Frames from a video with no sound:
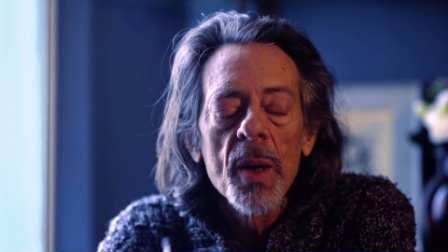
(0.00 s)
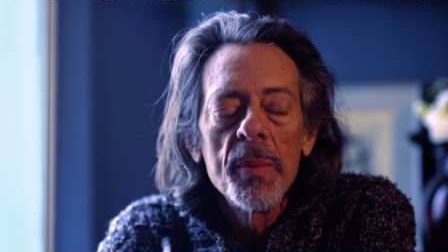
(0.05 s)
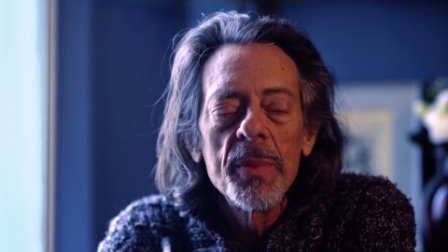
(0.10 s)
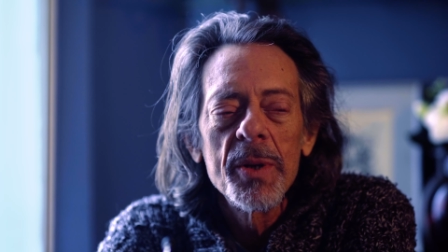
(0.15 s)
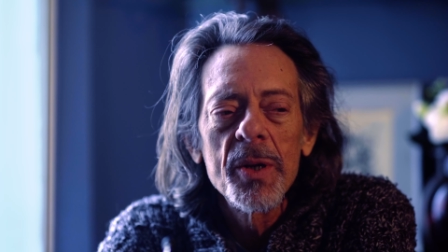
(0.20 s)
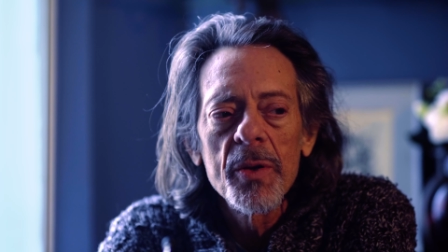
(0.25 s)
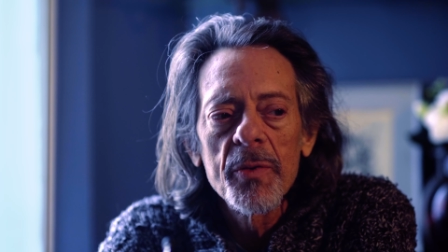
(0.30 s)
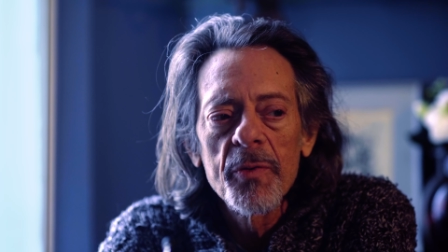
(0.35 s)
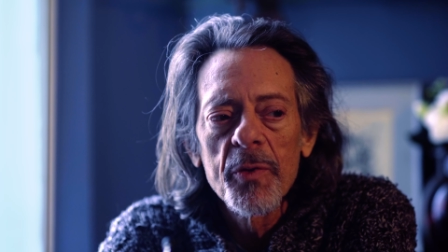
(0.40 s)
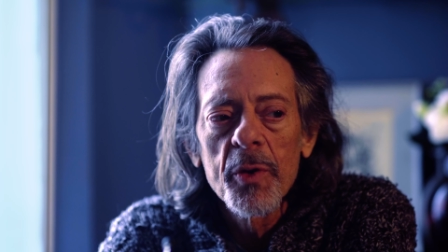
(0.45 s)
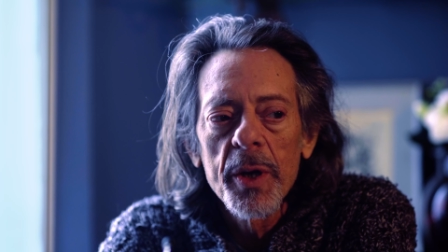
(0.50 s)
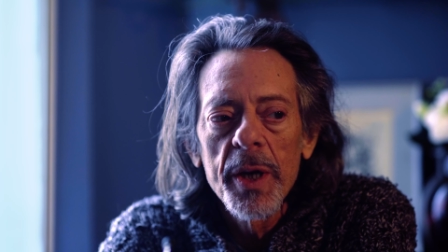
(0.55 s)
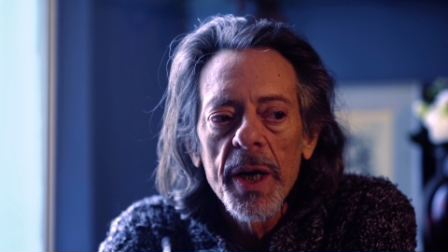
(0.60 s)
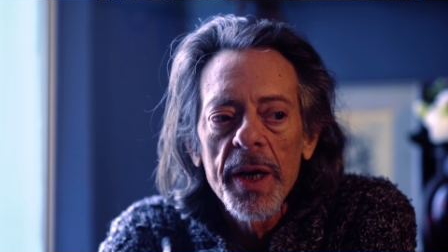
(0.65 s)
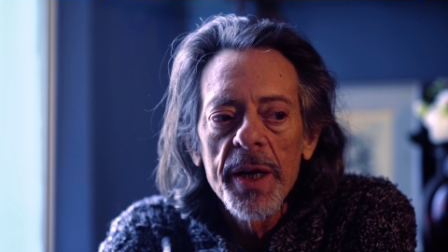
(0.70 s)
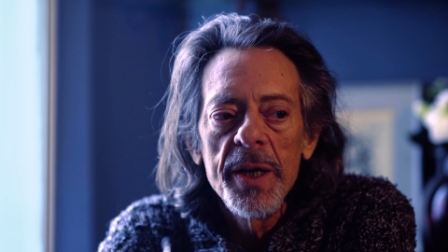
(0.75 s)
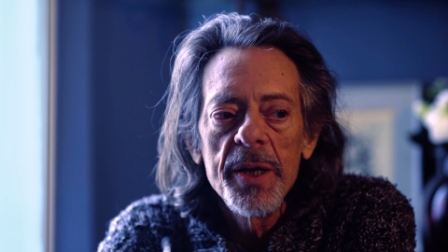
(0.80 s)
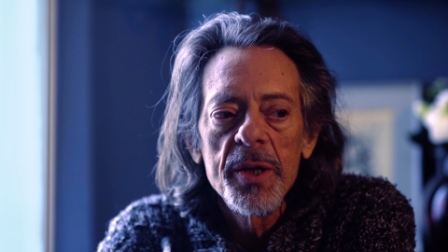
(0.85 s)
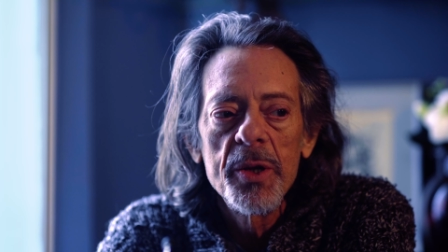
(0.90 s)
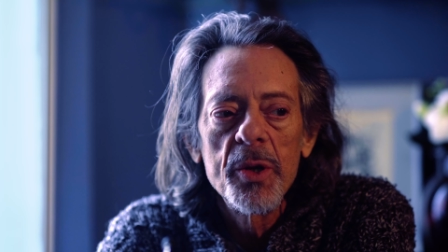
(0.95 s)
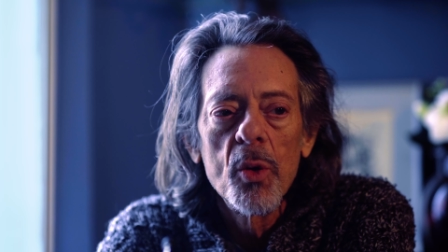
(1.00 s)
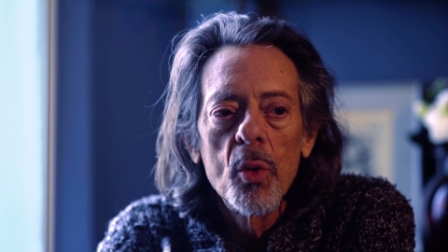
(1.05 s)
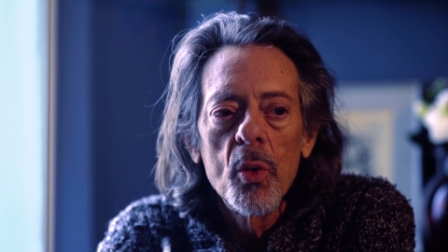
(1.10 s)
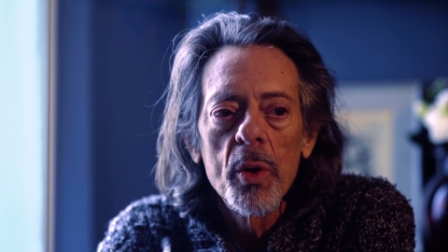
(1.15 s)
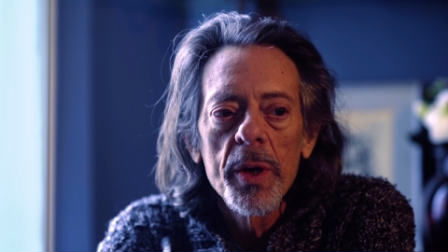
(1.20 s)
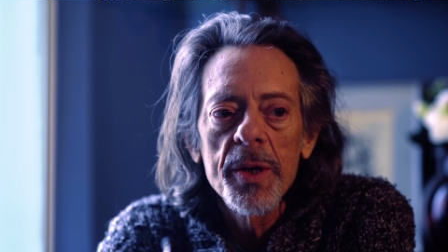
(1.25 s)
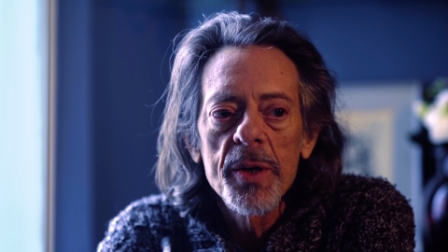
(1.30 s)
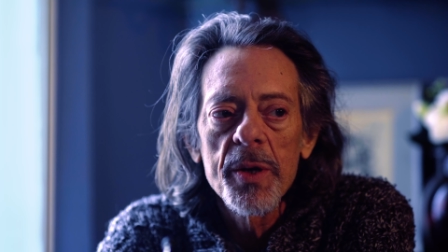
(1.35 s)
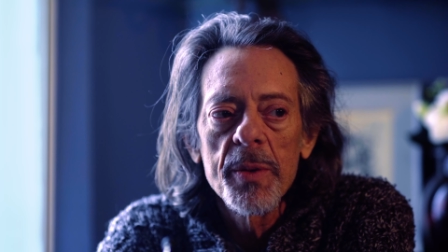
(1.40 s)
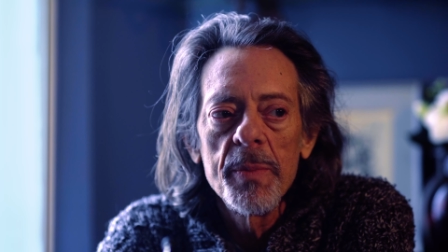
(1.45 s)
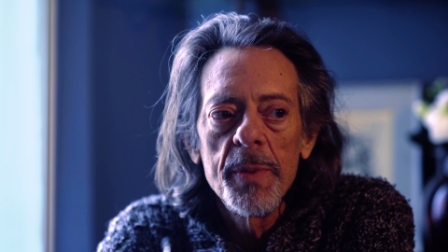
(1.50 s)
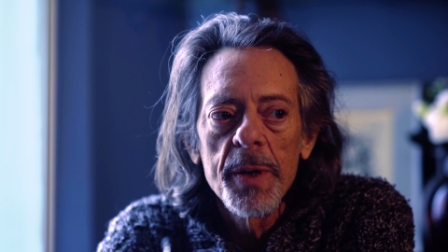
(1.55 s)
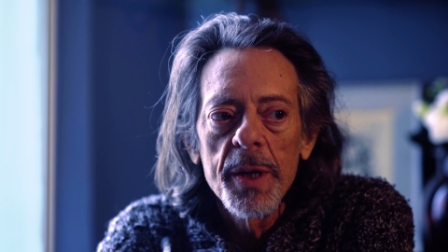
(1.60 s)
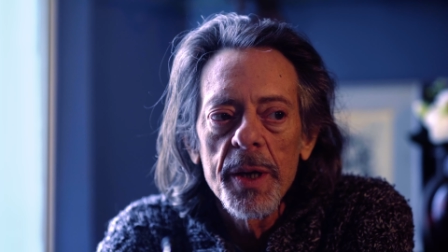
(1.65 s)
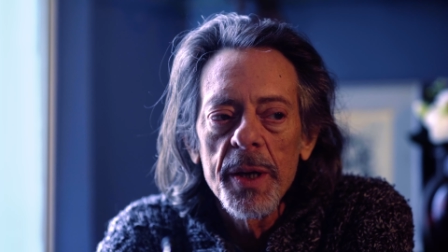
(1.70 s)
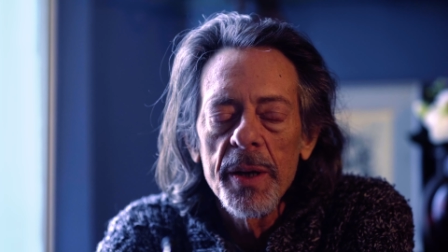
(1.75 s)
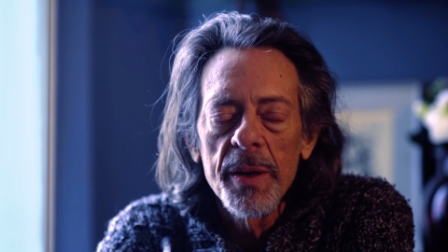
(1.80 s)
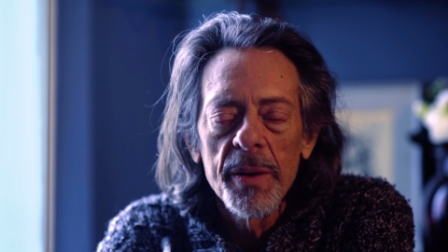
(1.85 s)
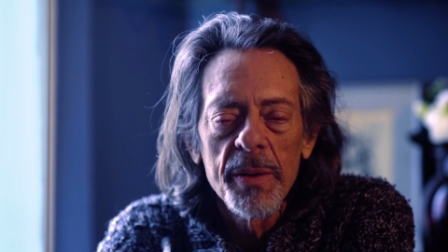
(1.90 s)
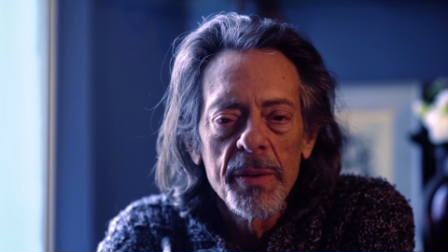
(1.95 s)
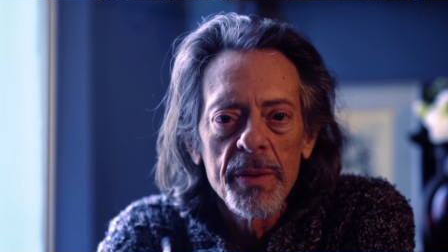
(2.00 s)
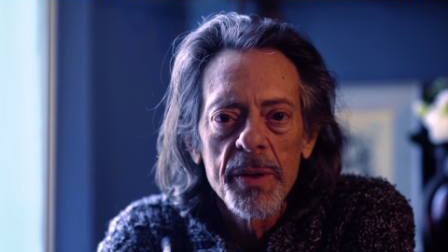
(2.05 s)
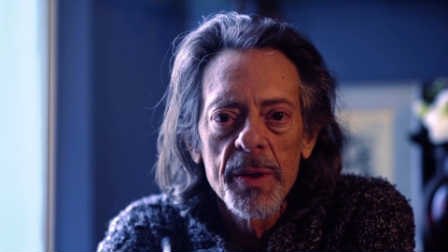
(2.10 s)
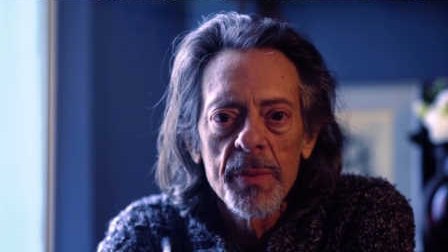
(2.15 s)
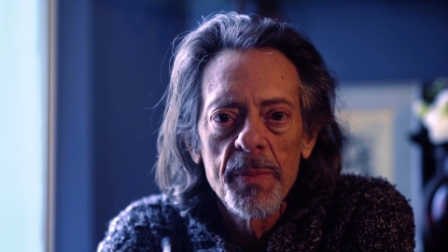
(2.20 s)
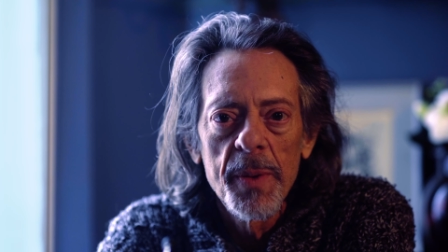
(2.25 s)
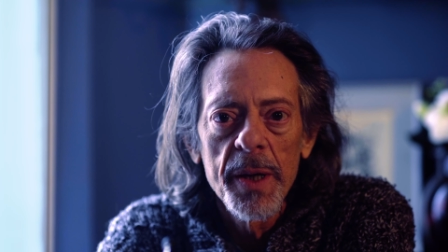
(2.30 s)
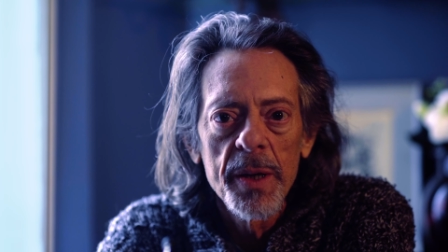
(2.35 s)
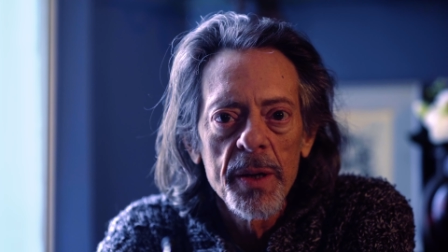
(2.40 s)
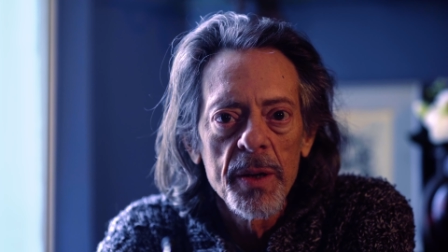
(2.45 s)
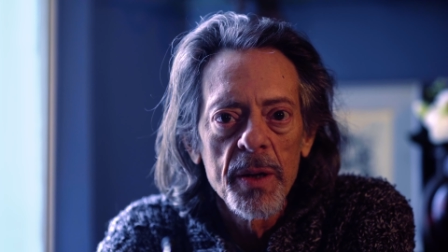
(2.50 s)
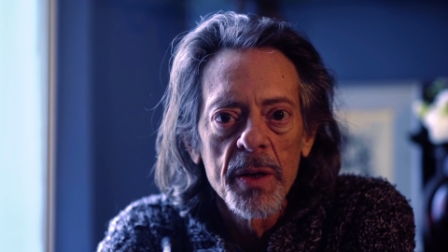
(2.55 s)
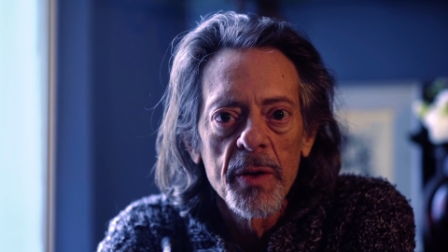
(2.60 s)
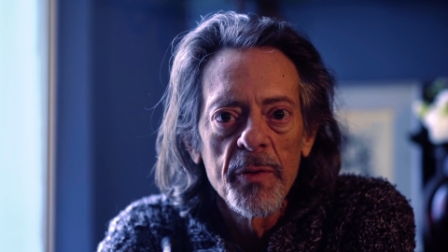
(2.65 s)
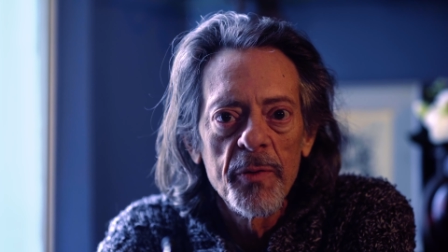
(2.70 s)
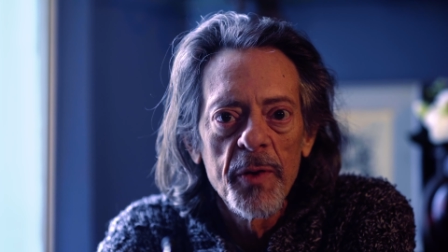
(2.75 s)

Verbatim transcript: But don't forget, he's going to be dependent on the